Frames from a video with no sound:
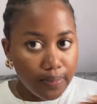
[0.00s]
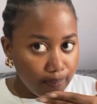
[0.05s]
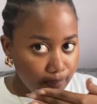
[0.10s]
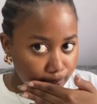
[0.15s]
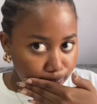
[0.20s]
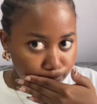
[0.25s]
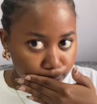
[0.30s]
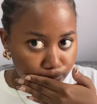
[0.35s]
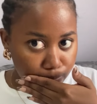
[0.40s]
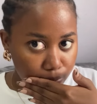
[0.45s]

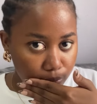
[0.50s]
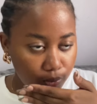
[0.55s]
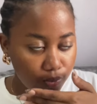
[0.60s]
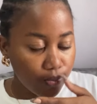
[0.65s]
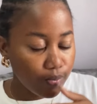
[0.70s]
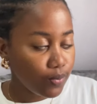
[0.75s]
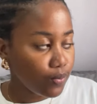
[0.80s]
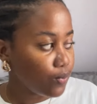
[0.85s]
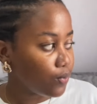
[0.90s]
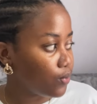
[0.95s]
am
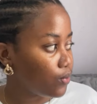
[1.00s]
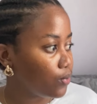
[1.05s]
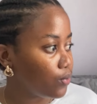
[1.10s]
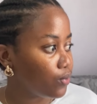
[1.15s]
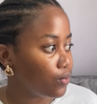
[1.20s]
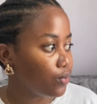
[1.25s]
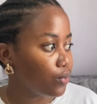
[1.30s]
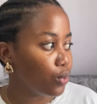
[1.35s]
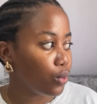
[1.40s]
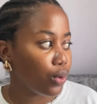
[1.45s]

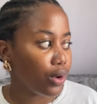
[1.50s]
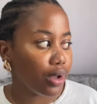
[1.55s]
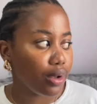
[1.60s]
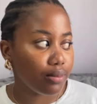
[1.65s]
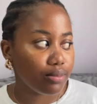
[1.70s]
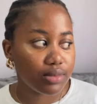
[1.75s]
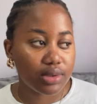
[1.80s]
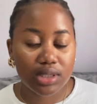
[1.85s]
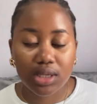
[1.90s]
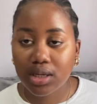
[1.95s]
where
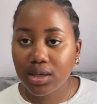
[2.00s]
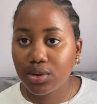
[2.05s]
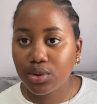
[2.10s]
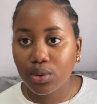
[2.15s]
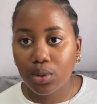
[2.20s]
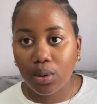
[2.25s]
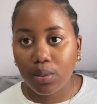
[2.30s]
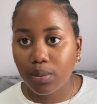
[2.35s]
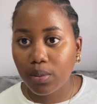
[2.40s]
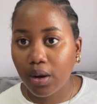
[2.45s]
I'm telling you
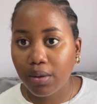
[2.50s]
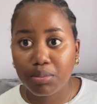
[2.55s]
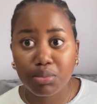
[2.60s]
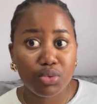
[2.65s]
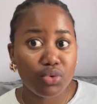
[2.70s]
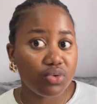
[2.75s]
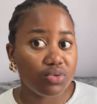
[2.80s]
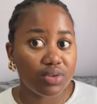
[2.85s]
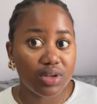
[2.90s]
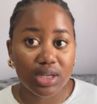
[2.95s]
I'm
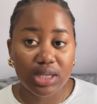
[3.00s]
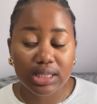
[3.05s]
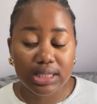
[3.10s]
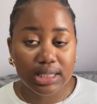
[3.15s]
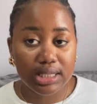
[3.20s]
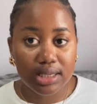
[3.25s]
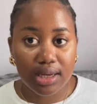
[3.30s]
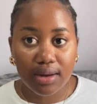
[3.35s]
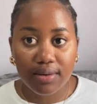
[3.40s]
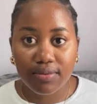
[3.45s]
moving and
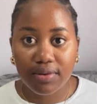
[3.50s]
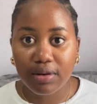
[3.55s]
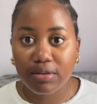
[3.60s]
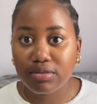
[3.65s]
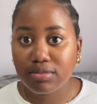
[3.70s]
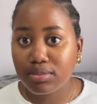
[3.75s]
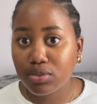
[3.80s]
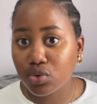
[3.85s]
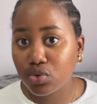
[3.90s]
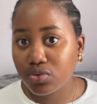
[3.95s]
stuff. I've
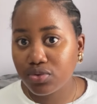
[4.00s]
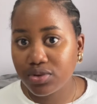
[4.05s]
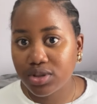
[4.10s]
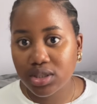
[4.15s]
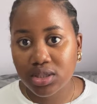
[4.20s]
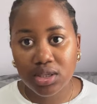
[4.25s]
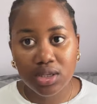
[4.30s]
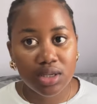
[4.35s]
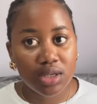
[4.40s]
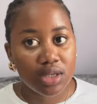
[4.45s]
moved
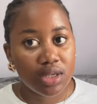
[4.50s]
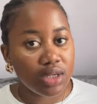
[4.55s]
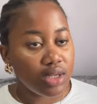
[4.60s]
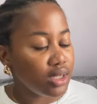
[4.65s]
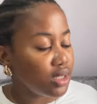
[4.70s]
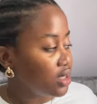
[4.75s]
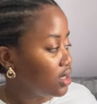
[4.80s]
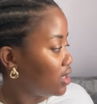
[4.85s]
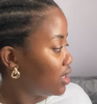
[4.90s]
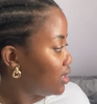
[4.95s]

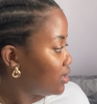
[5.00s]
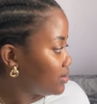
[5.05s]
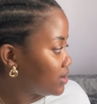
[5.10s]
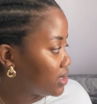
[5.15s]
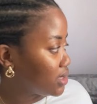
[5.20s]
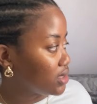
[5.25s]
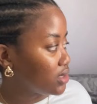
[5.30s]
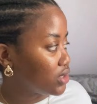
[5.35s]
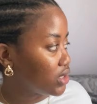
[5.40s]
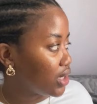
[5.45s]
and
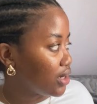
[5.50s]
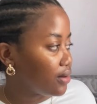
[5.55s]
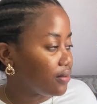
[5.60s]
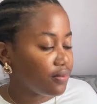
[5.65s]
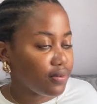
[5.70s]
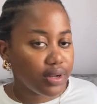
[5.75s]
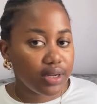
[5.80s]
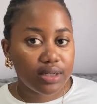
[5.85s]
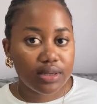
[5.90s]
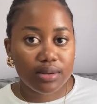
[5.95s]
still trying to
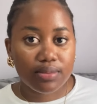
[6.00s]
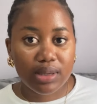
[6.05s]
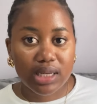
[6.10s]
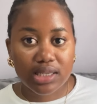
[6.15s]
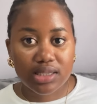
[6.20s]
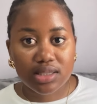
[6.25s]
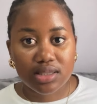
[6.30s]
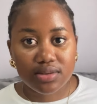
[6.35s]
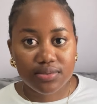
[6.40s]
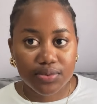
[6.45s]
find
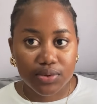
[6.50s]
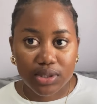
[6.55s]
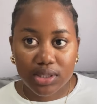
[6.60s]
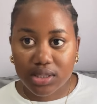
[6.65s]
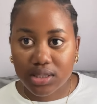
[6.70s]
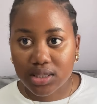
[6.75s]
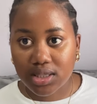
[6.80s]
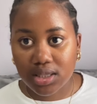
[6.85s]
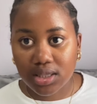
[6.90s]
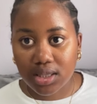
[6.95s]
places for
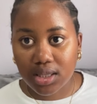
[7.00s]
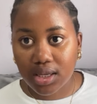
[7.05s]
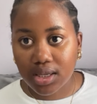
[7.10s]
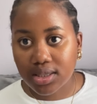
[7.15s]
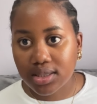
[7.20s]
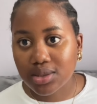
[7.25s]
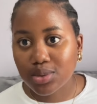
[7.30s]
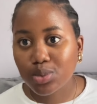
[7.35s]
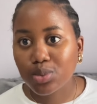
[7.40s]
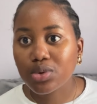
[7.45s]
certain
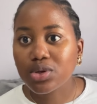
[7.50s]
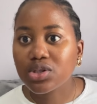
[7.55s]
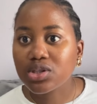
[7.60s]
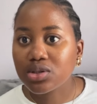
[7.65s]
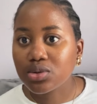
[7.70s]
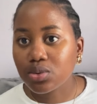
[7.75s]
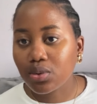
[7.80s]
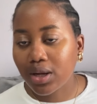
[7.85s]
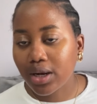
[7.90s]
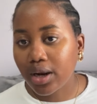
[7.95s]
things, which
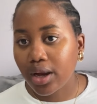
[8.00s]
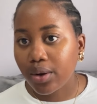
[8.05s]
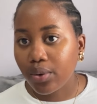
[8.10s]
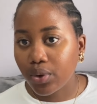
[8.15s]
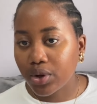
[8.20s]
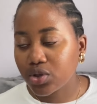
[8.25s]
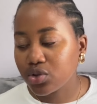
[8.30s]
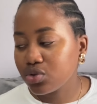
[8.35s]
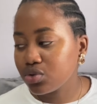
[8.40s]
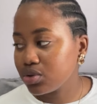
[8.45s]
is what I
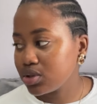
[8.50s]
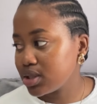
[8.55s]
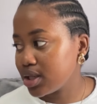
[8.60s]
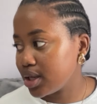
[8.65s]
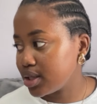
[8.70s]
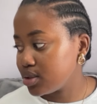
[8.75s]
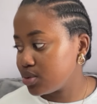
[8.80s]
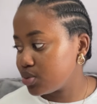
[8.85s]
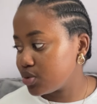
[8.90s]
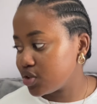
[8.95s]
want to
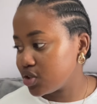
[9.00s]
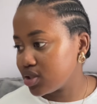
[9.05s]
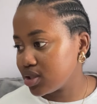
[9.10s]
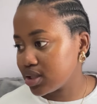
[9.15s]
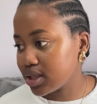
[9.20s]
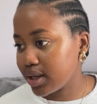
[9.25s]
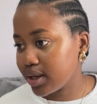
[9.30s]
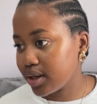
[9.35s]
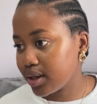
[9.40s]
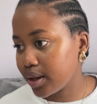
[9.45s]
start, which is
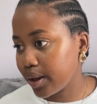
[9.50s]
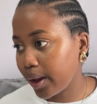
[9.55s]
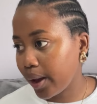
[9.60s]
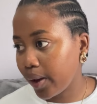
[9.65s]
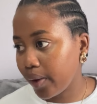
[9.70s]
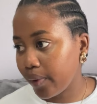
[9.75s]
like